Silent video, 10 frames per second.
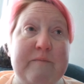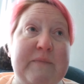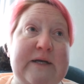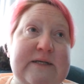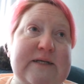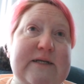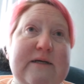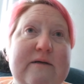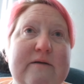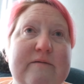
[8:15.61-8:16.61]
missed
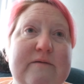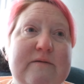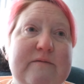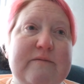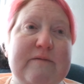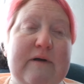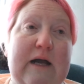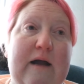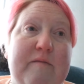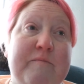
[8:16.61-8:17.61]

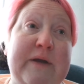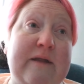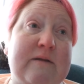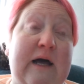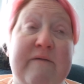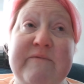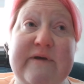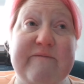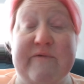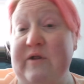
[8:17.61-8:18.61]
being
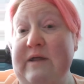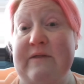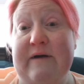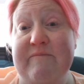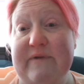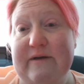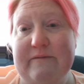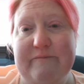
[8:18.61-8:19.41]
loved, feeling loved.